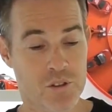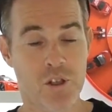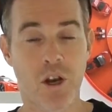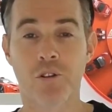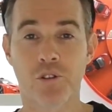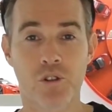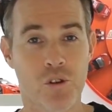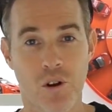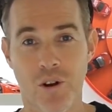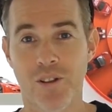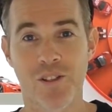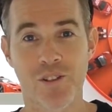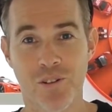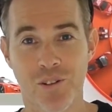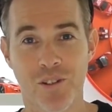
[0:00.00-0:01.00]
don't try
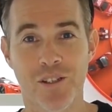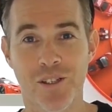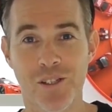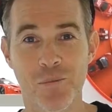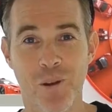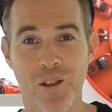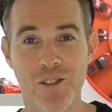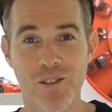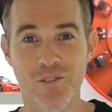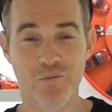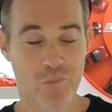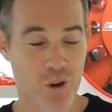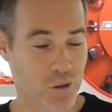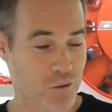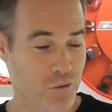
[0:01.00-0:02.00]
this on an expensive
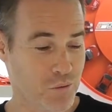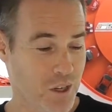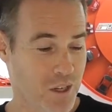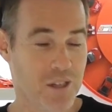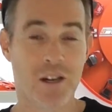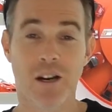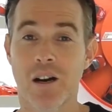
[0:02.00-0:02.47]
model.